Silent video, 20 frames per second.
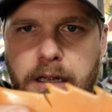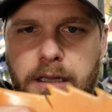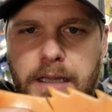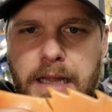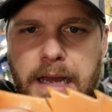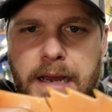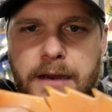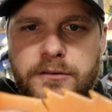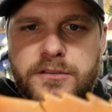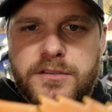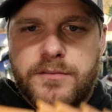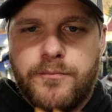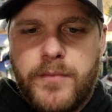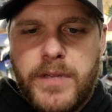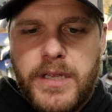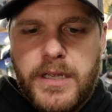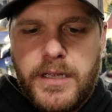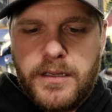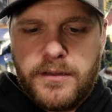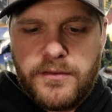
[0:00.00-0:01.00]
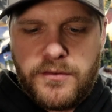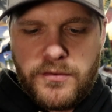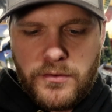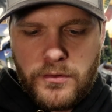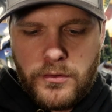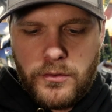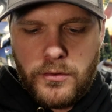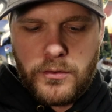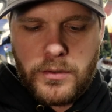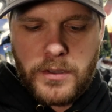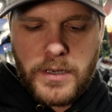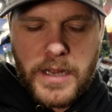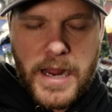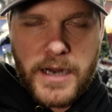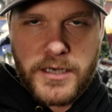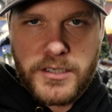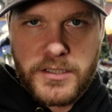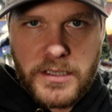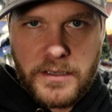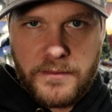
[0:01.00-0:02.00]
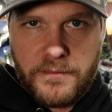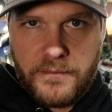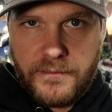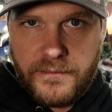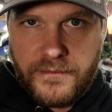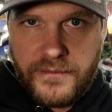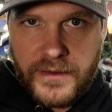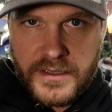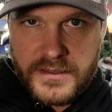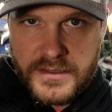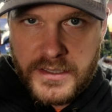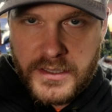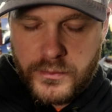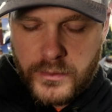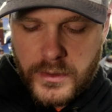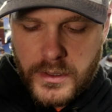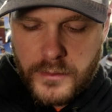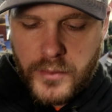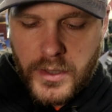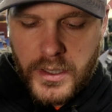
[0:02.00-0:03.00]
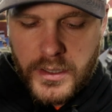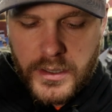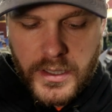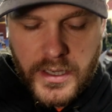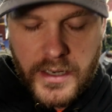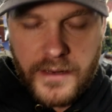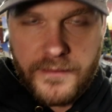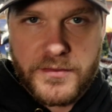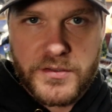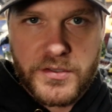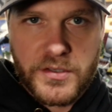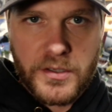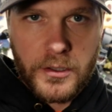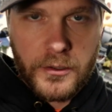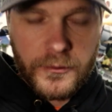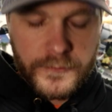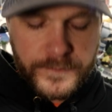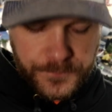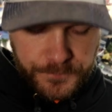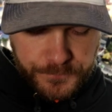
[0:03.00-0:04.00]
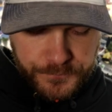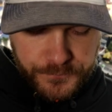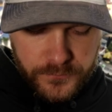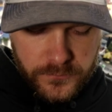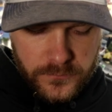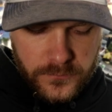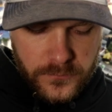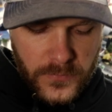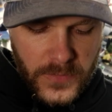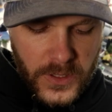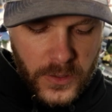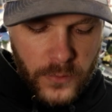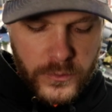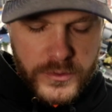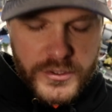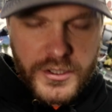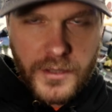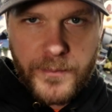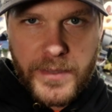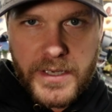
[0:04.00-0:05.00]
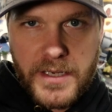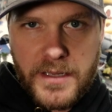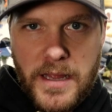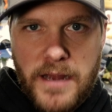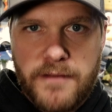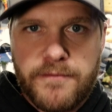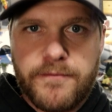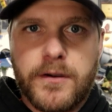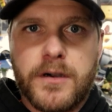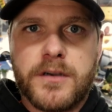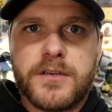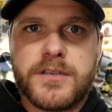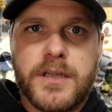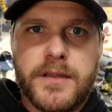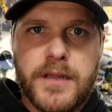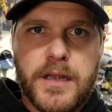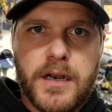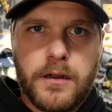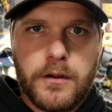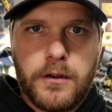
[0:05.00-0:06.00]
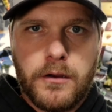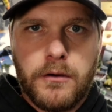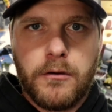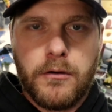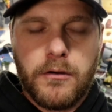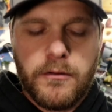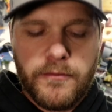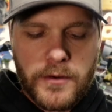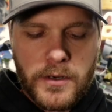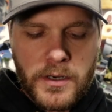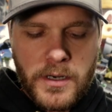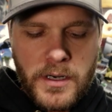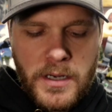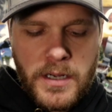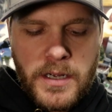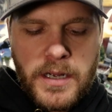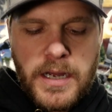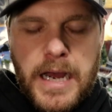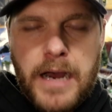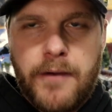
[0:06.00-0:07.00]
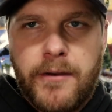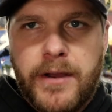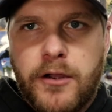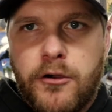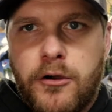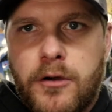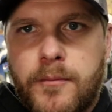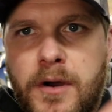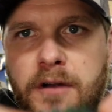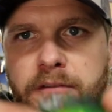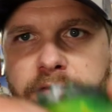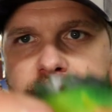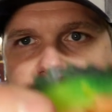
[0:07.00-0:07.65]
allows me to actually fix this with a butter knife. So we'll jump into that first and then I'll go over how I go about